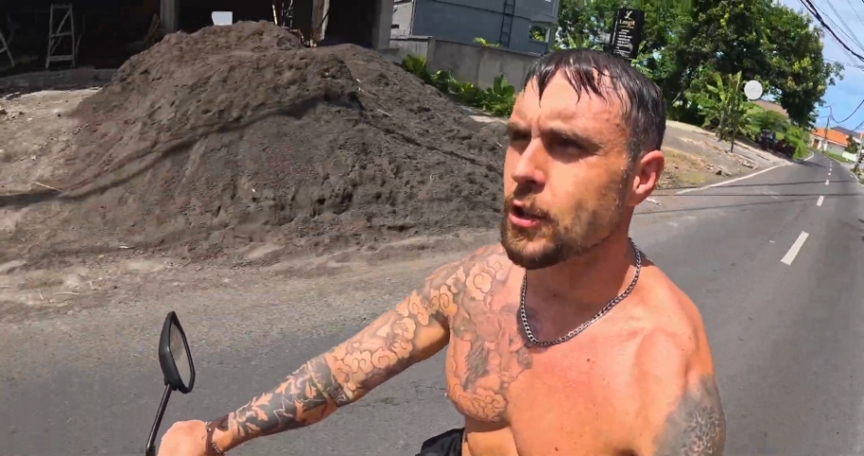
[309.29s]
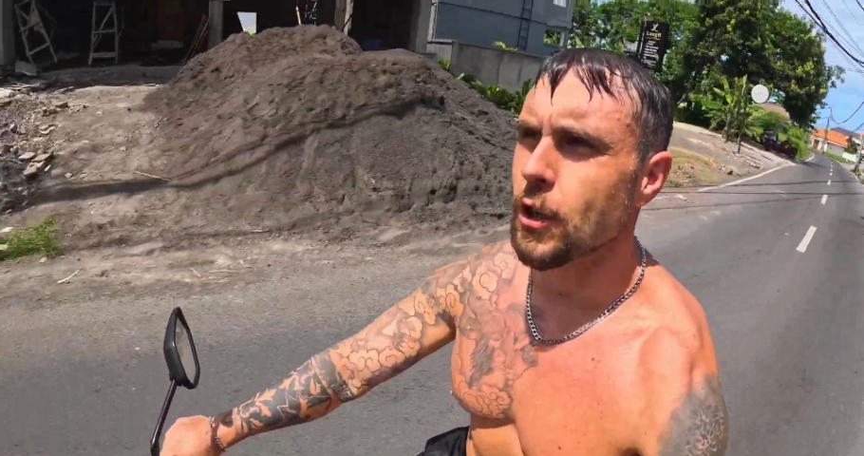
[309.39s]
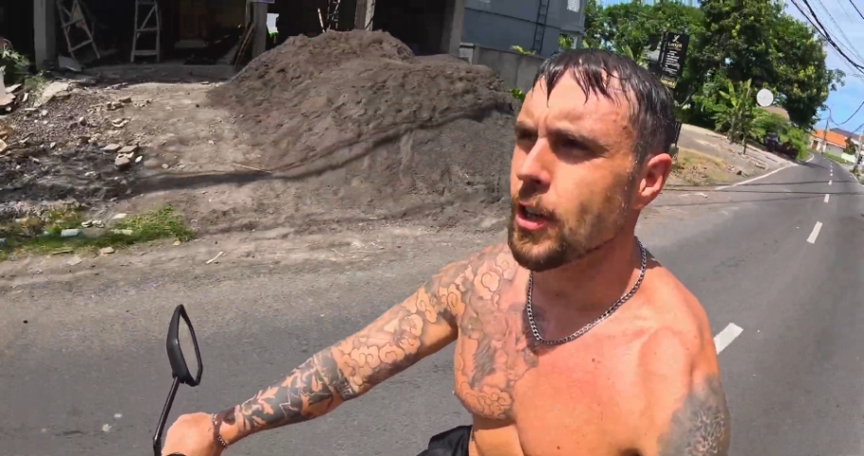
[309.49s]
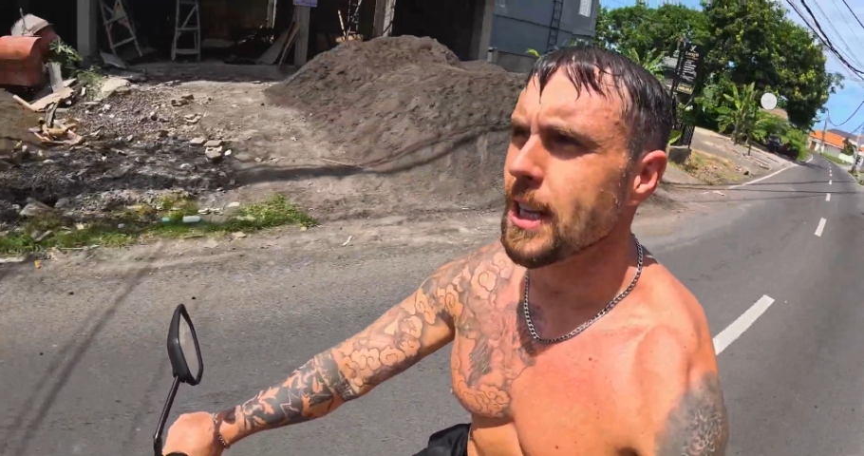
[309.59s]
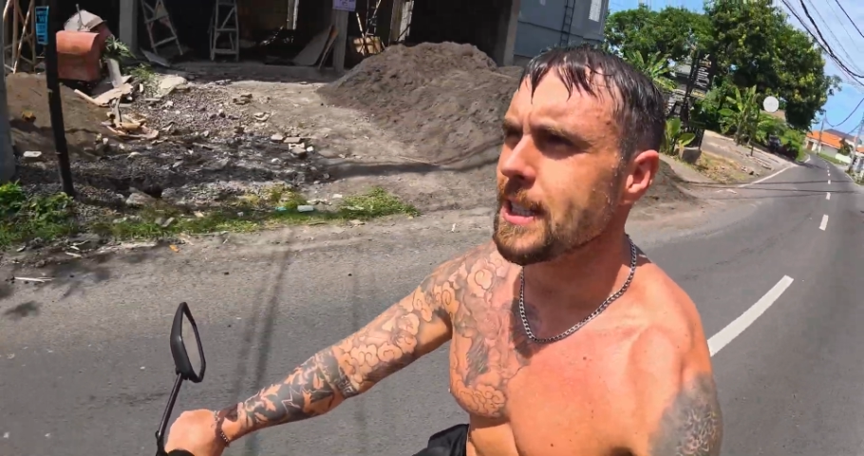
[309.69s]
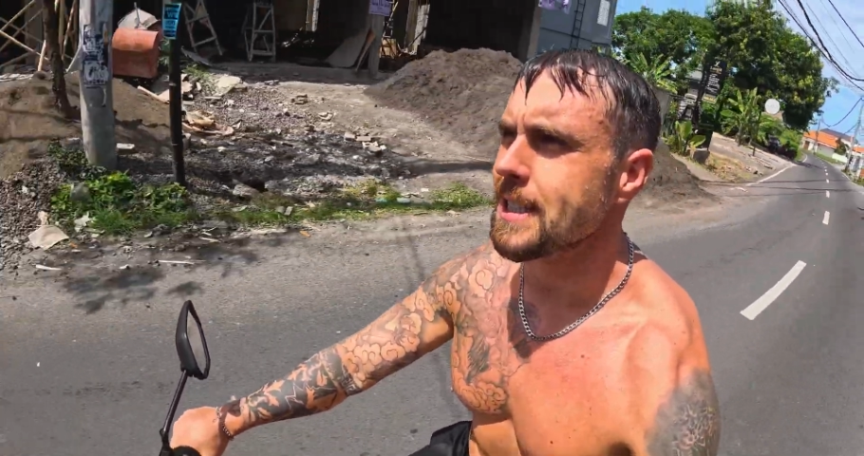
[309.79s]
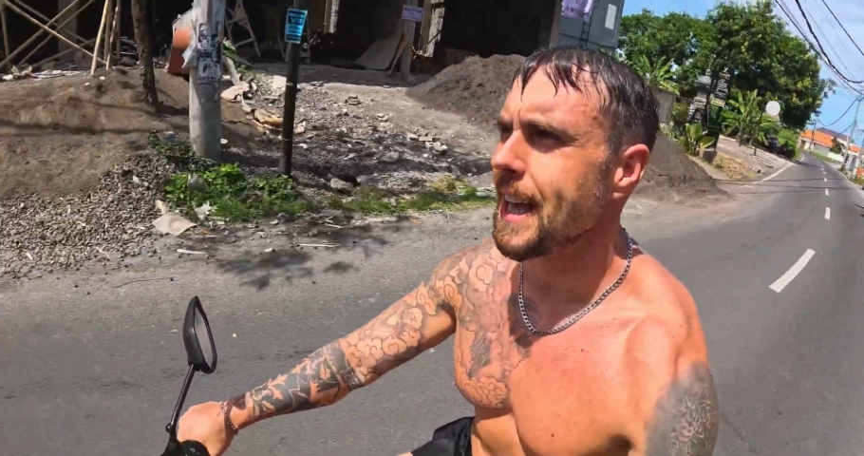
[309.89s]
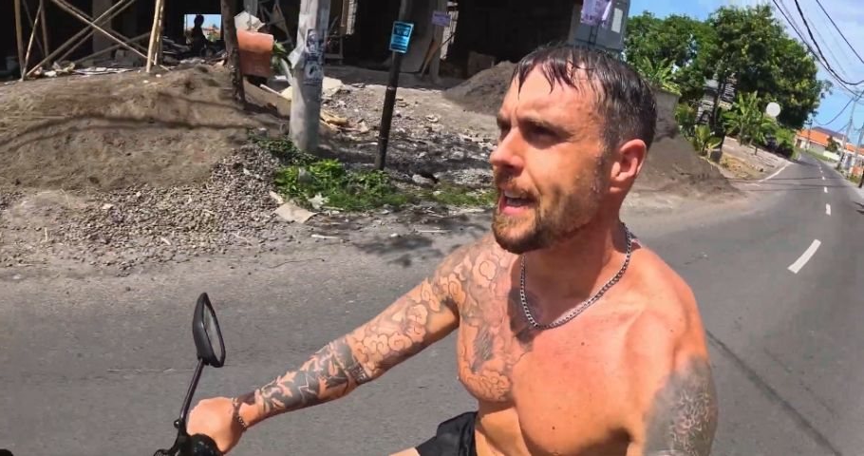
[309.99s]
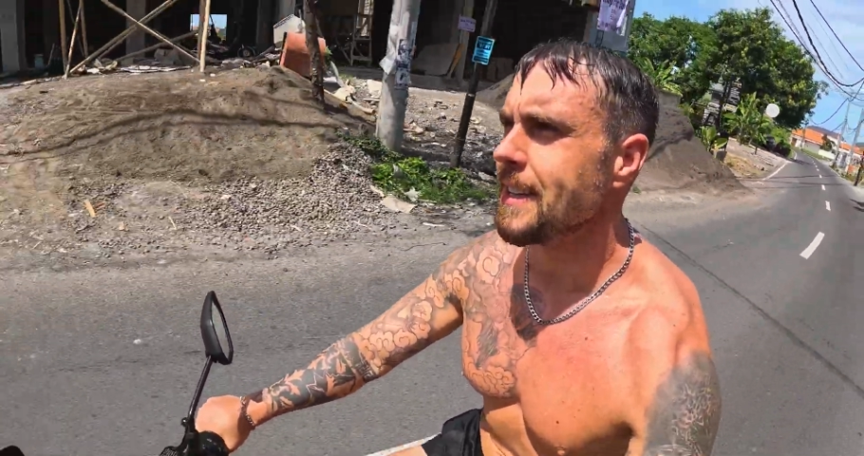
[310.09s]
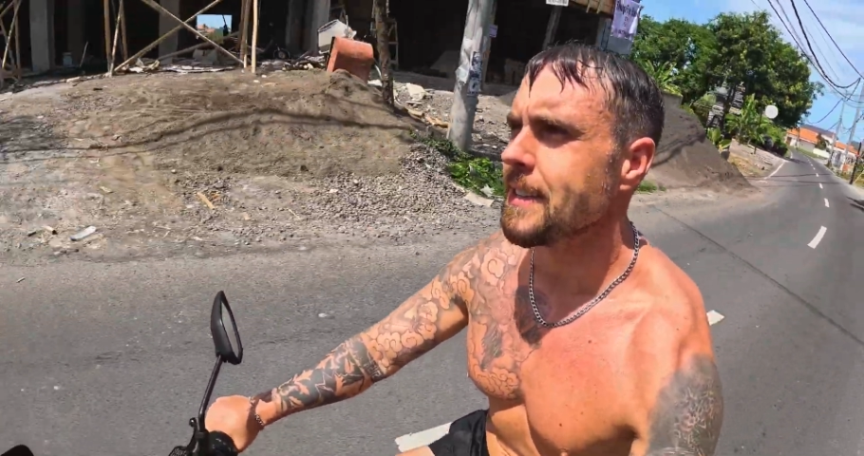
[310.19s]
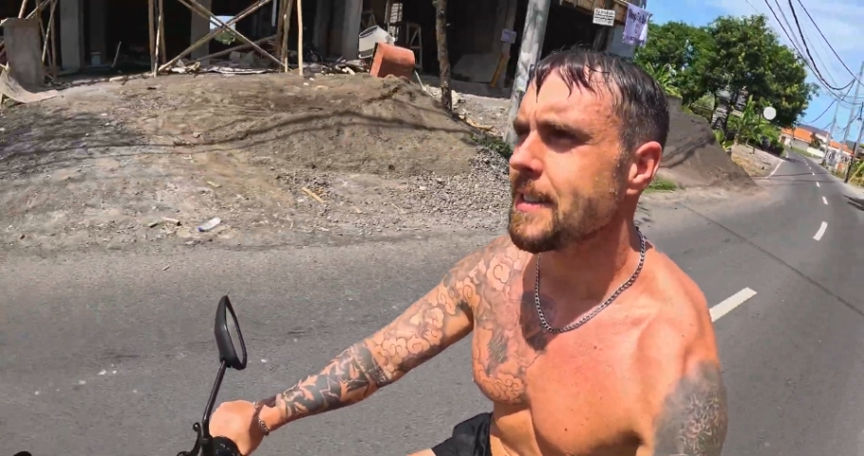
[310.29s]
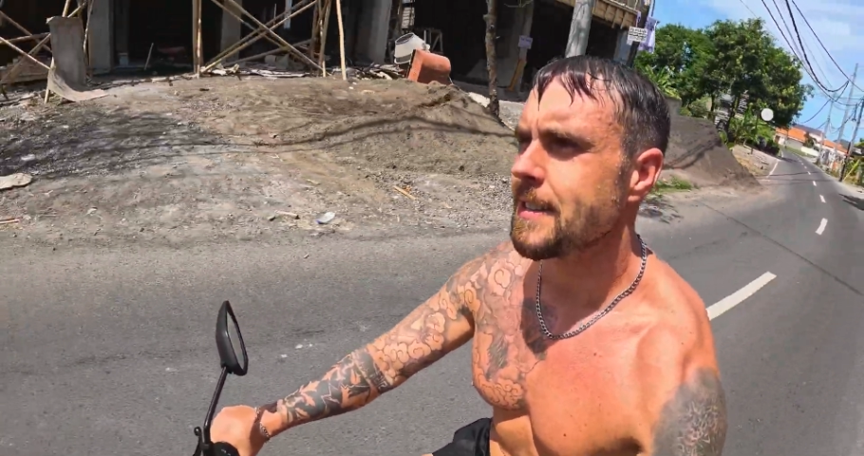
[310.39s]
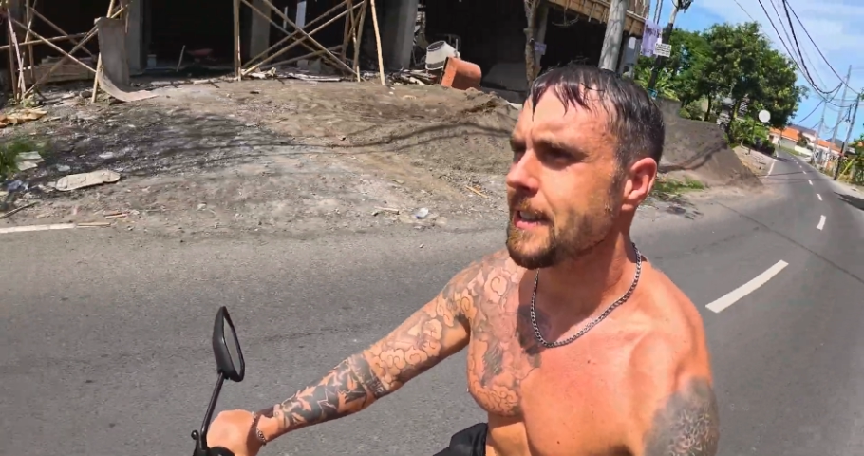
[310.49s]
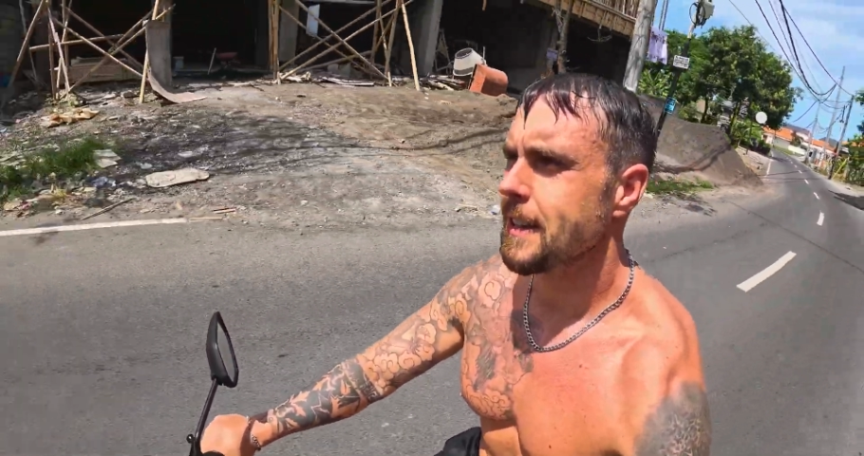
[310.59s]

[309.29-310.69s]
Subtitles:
do these things